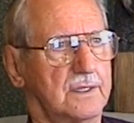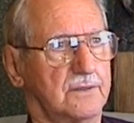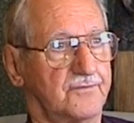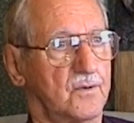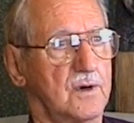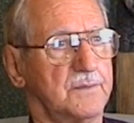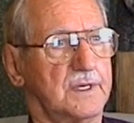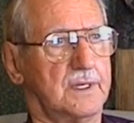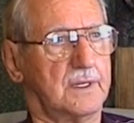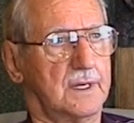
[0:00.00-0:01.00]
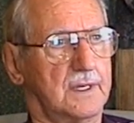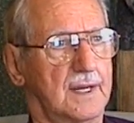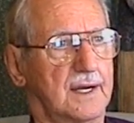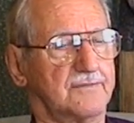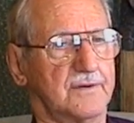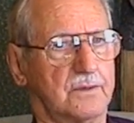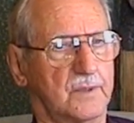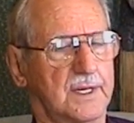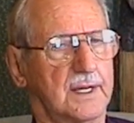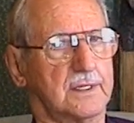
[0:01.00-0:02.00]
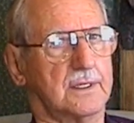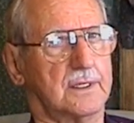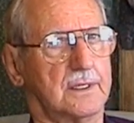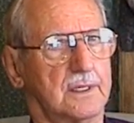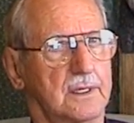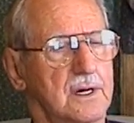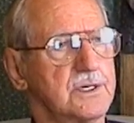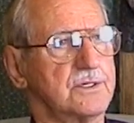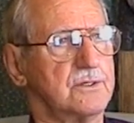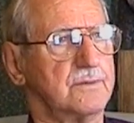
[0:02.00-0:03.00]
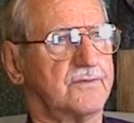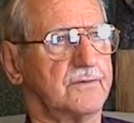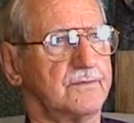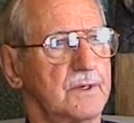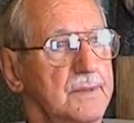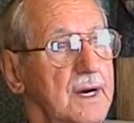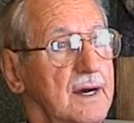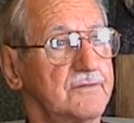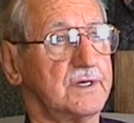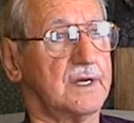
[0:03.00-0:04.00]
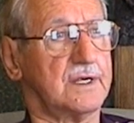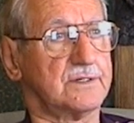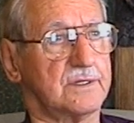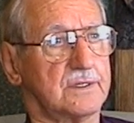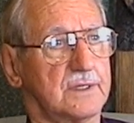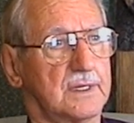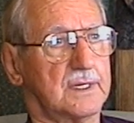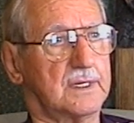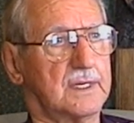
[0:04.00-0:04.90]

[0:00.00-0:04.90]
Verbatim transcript: to form the outfit. We got a, uh, a large group from the Mojave Desert, uh,